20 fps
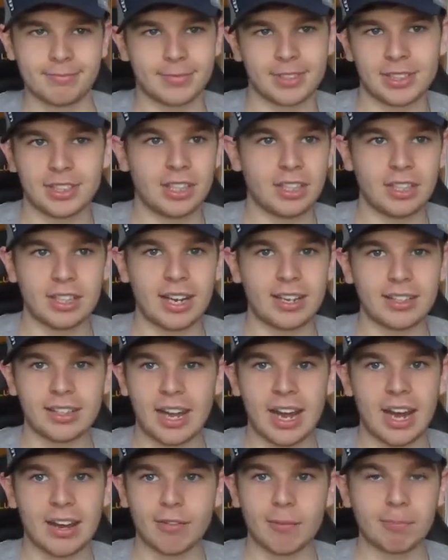They
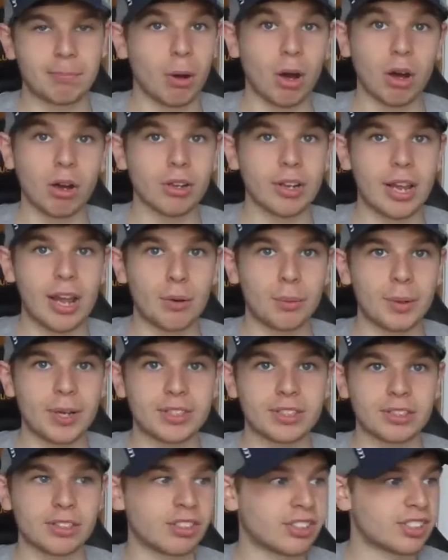haven't bought their way
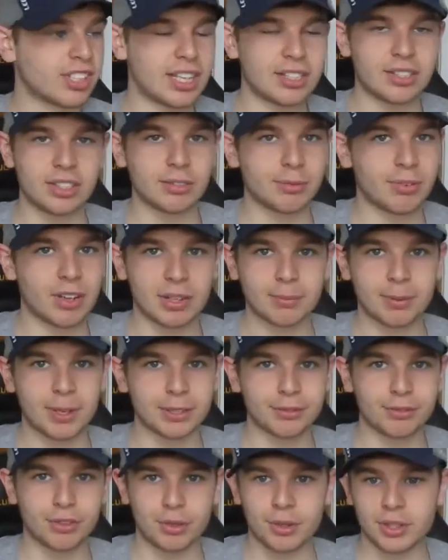to success in the
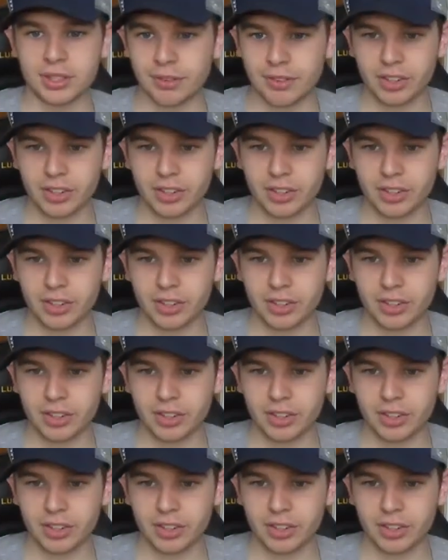past few years.